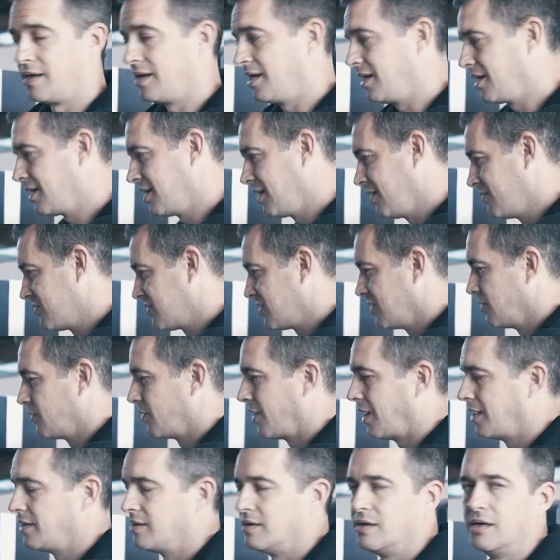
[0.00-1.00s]
It gives the
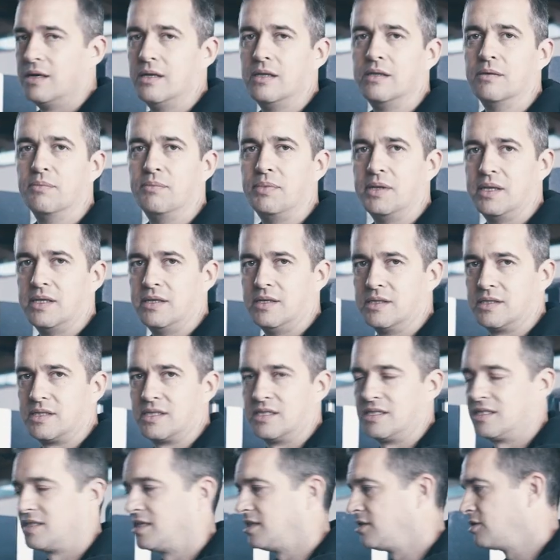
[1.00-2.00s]
rider a little bit the
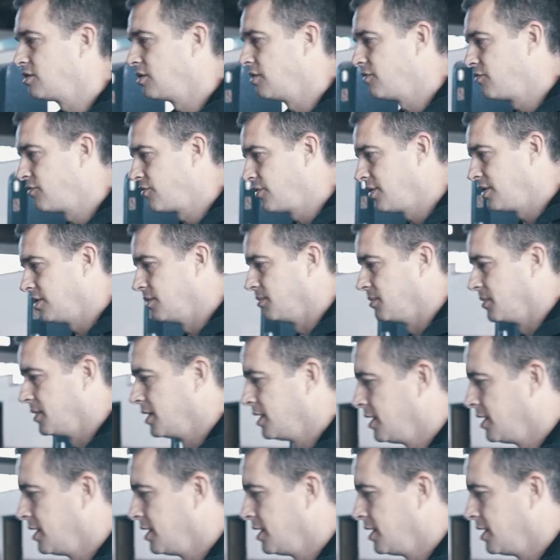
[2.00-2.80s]
sensation of freedom.